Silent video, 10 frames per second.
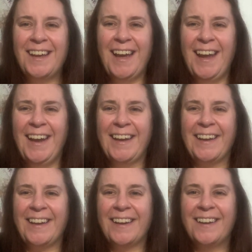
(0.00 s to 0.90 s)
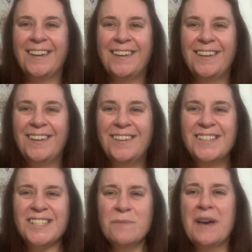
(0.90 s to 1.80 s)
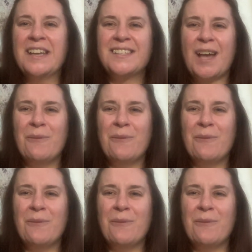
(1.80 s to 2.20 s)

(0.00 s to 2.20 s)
Hey, somebody's